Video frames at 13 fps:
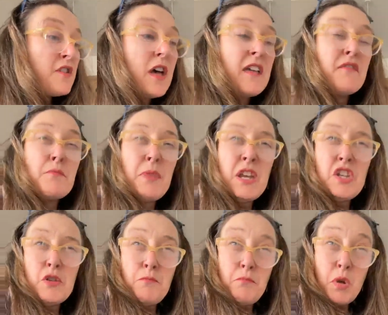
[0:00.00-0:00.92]
if a
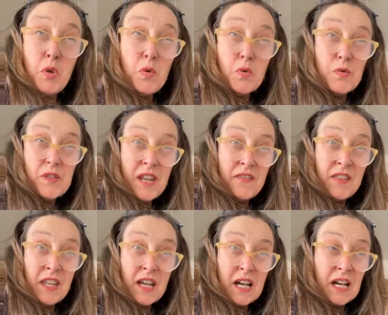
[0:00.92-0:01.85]
pigeon poos
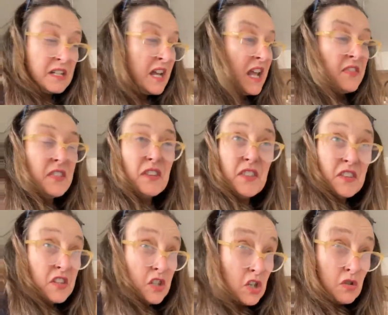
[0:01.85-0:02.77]
in the yard, the
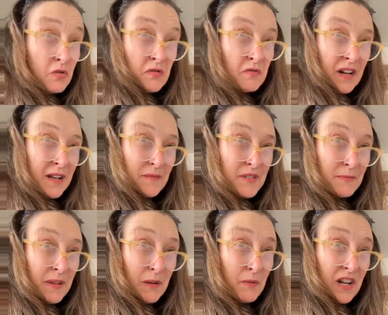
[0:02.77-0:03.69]
children run up
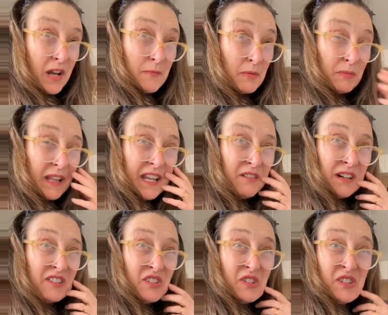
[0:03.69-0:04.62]
to me when I'm on
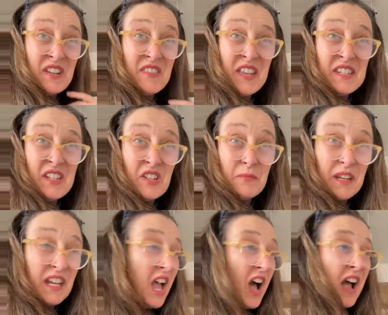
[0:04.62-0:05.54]
playground duty and they tell
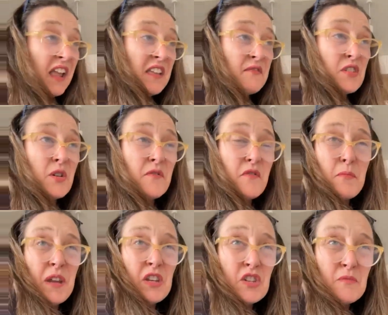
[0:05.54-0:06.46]
me. I even know if
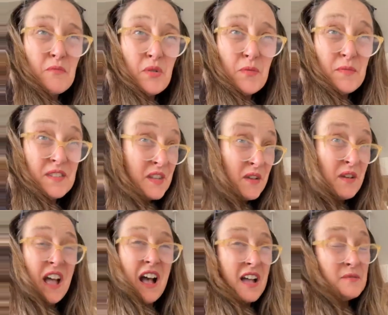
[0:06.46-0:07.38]
a pigeon poops,
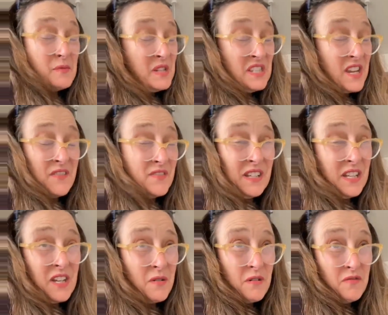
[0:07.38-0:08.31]
so I would
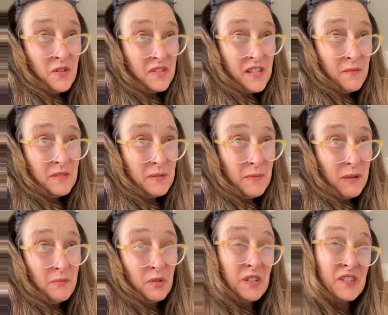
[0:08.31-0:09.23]
definitely know if your son was
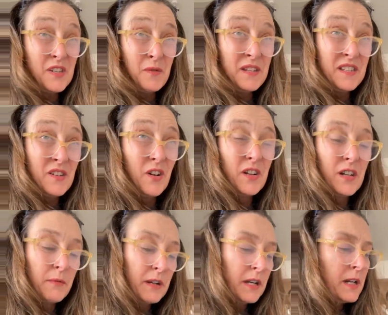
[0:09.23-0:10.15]
being bullied, so he's not.
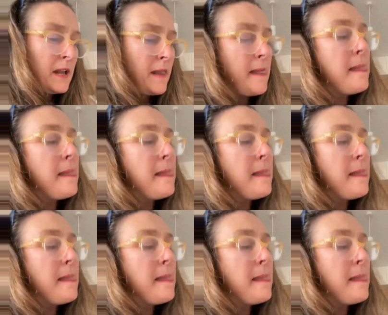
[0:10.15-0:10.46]
And I went,